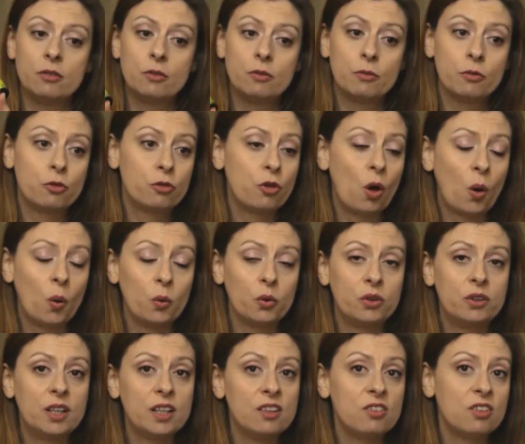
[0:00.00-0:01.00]
So
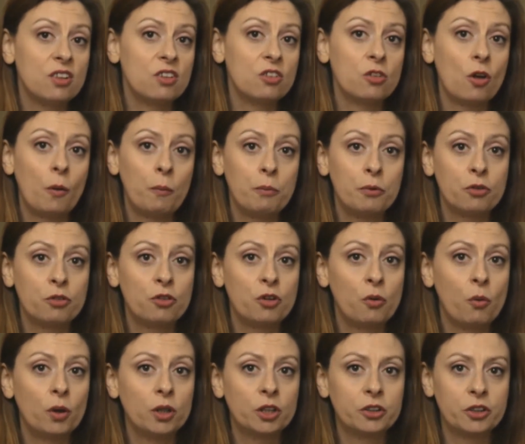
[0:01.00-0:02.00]
this is obviously
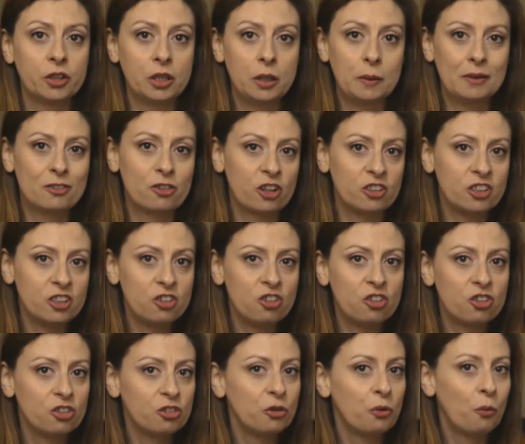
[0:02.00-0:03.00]
one of the
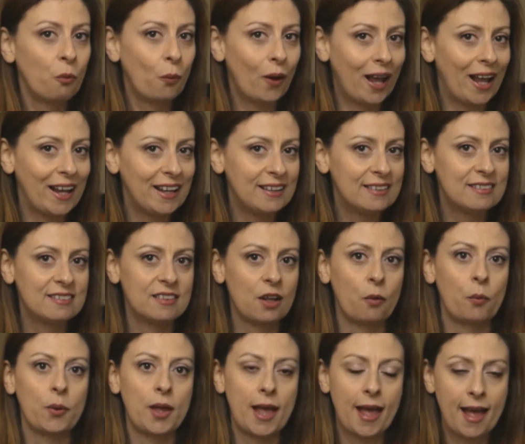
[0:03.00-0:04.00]
traditional ways
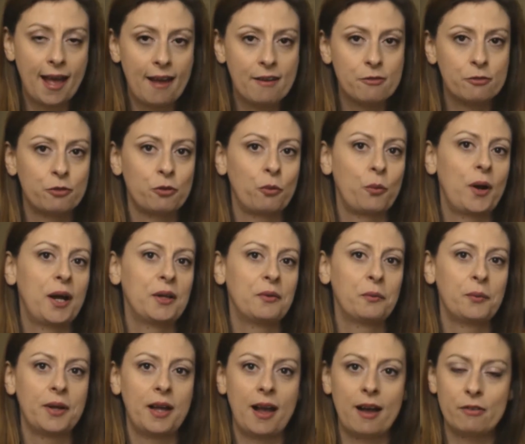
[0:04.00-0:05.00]
that we have
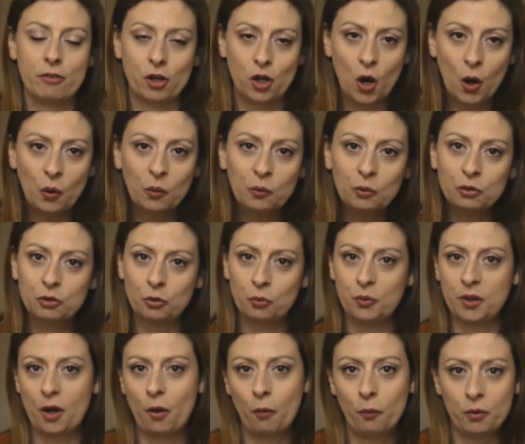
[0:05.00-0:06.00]
when we have a cold.
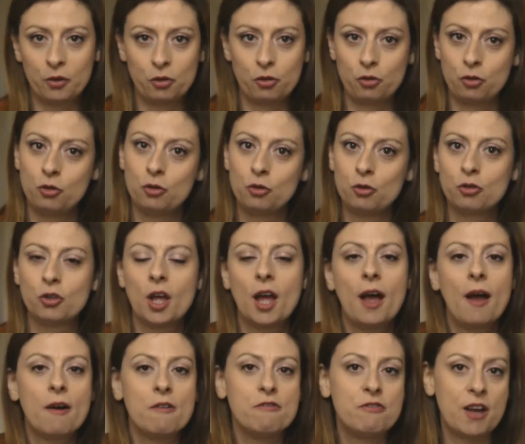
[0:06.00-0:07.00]
We always use
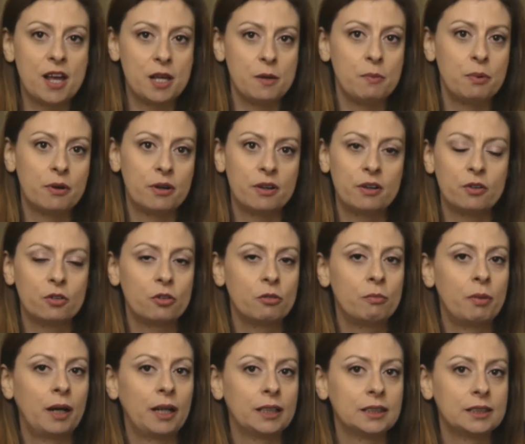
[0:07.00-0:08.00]
vapors,
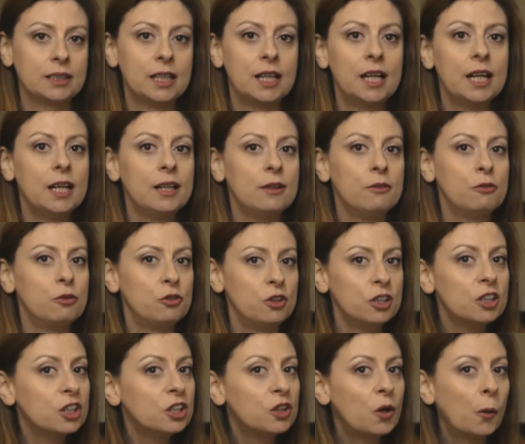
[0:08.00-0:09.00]
but if you
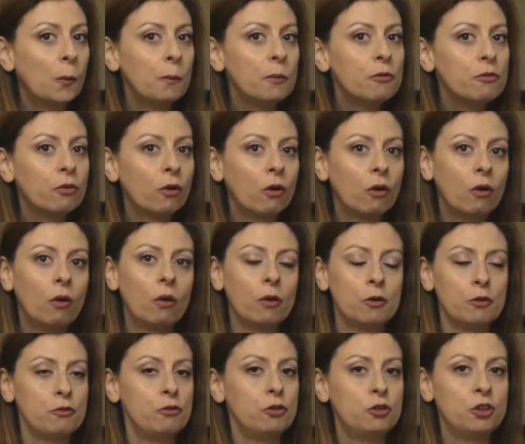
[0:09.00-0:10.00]
didn't know before, or
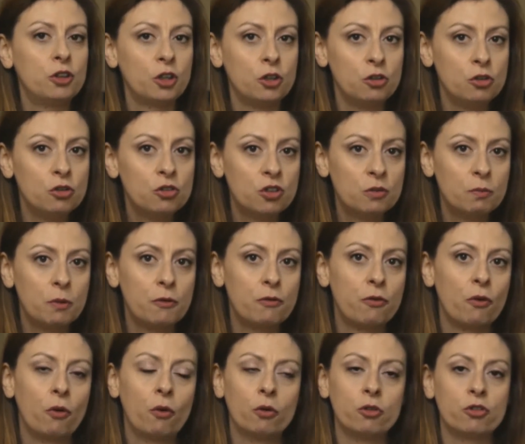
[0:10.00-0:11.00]
if you didn't use it
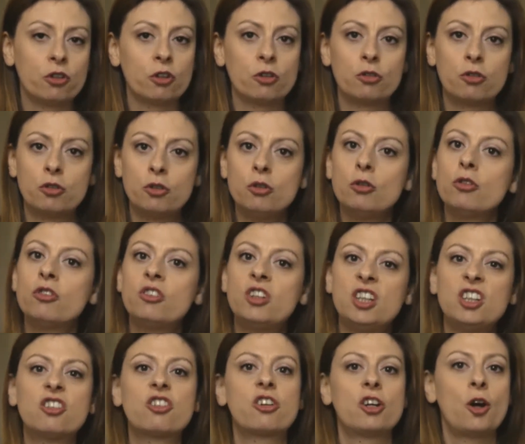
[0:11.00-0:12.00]
before, just use
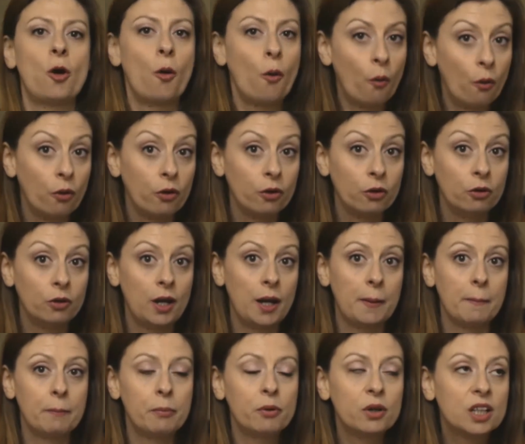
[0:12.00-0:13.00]
tea tree oil
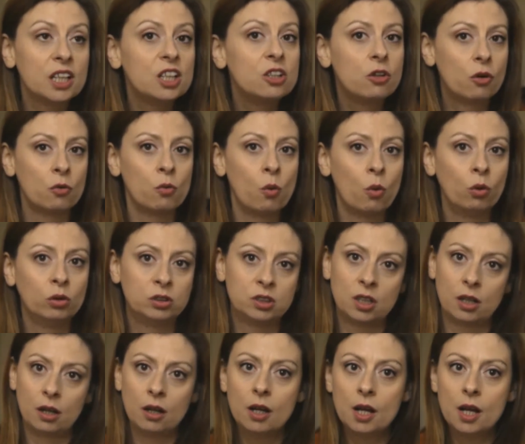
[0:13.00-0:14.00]
and put it in your water